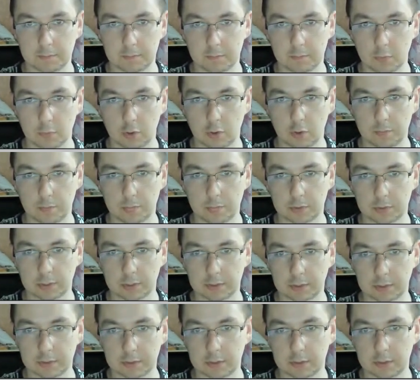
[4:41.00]
component
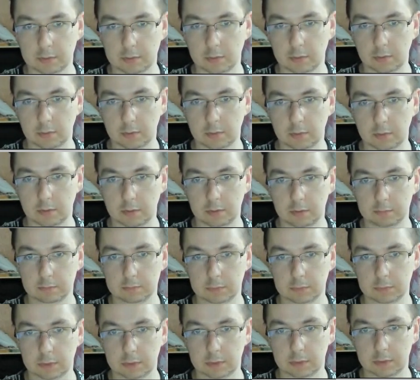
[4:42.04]
editor,
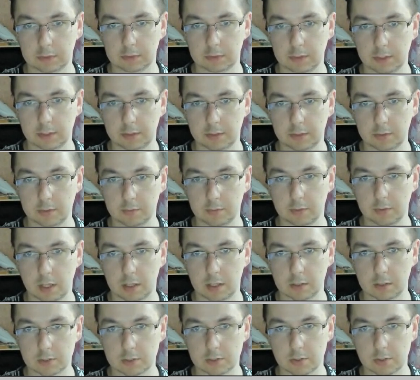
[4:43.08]
and there you
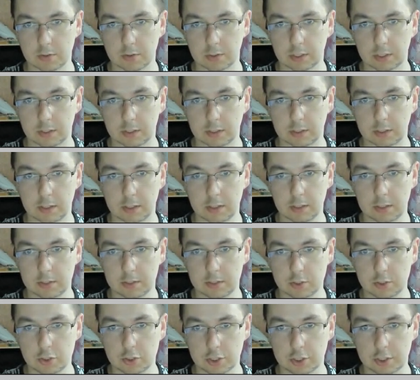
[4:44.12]
also can
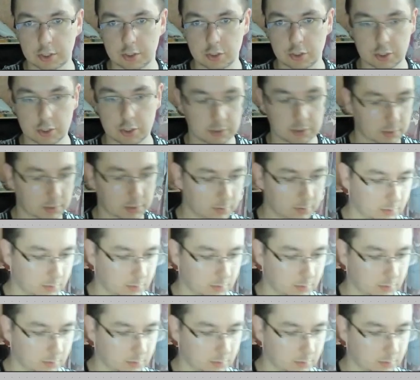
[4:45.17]
change it, and